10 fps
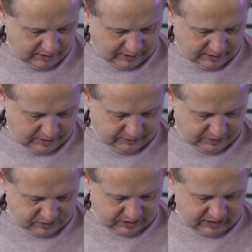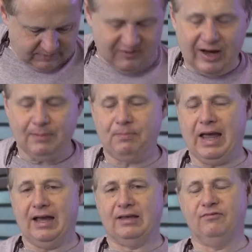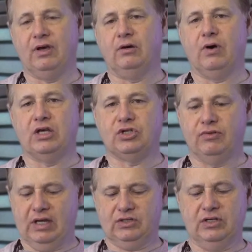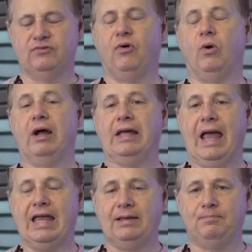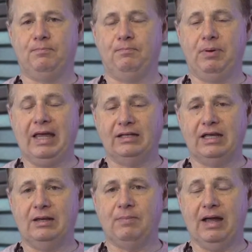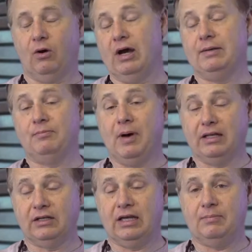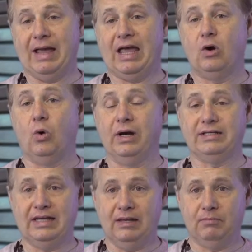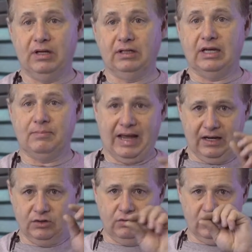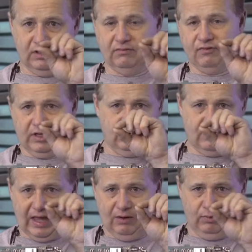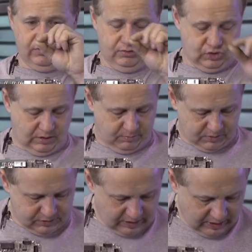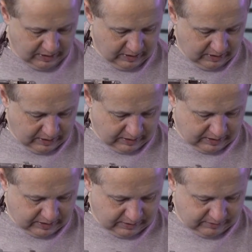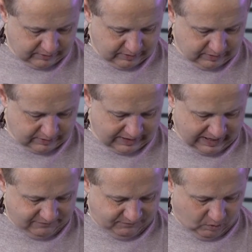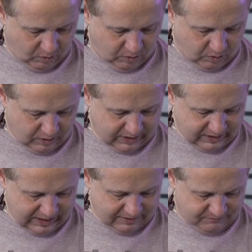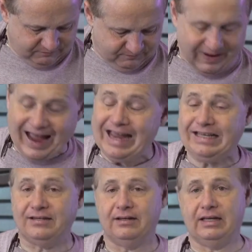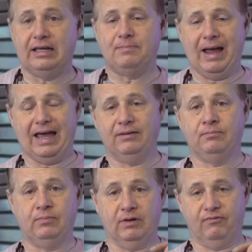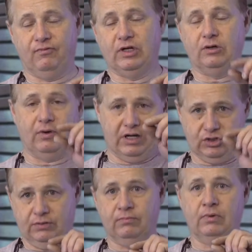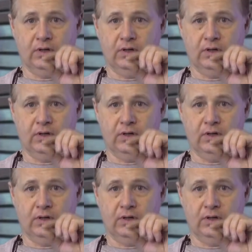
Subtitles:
There's a keypad configuration. This is for a 8-pin keypad or 8-button keypad or a 10-button keypad, and you can configure that with your jumpers. A K4 or a K8 keypad configuration.